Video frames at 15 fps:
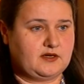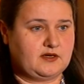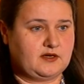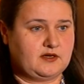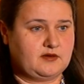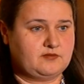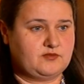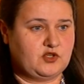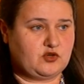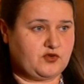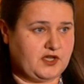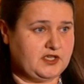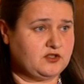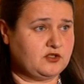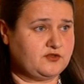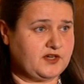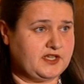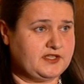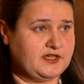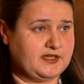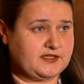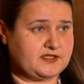Uh, Ukraine
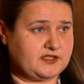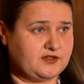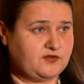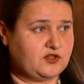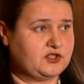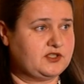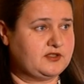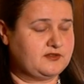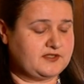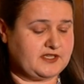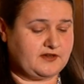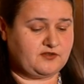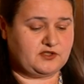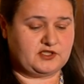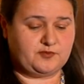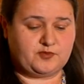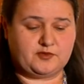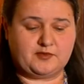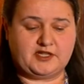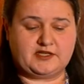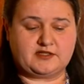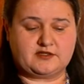already has severed, severed
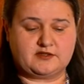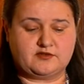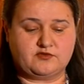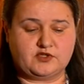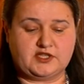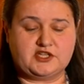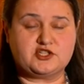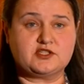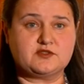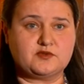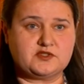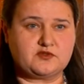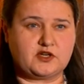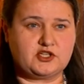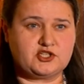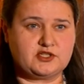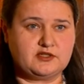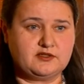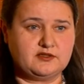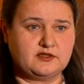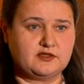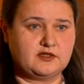diplomatic relations with
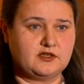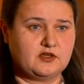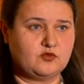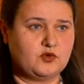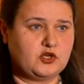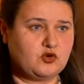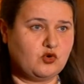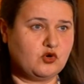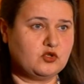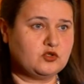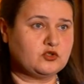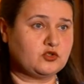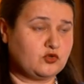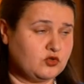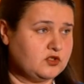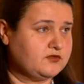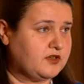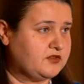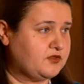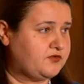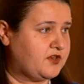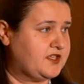Russia, we call on all
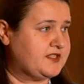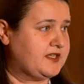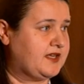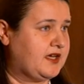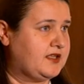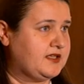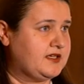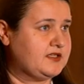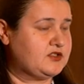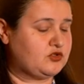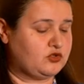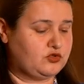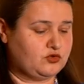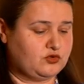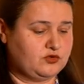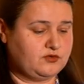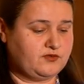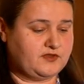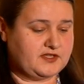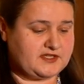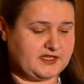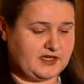of our friends and allies to do
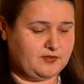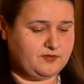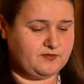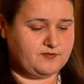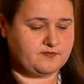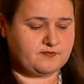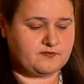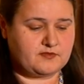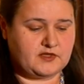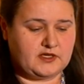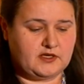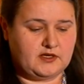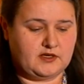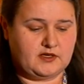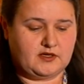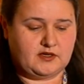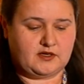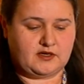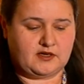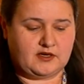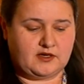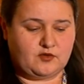the same.
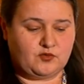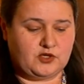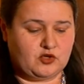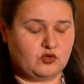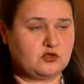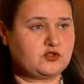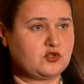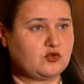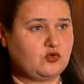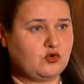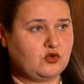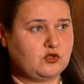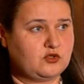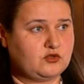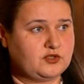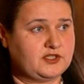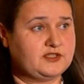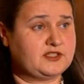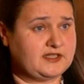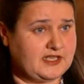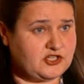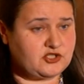Uh, we also call on
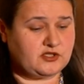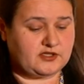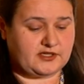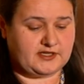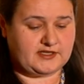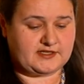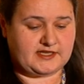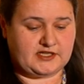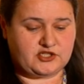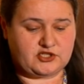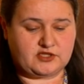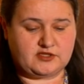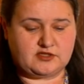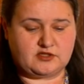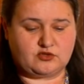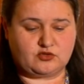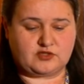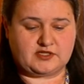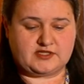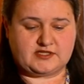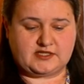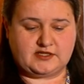international organizations
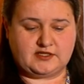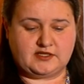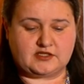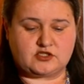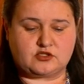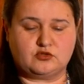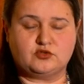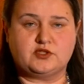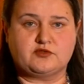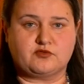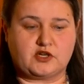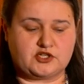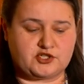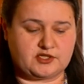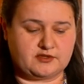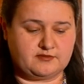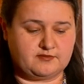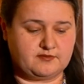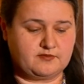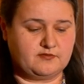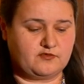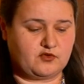to consider excluding Russia
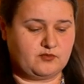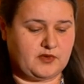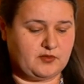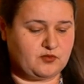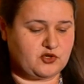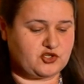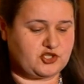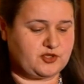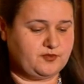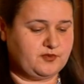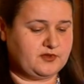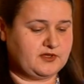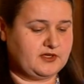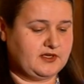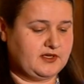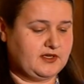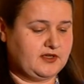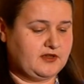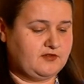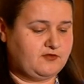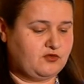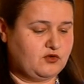from membership
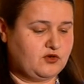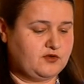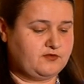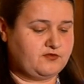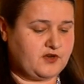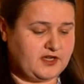for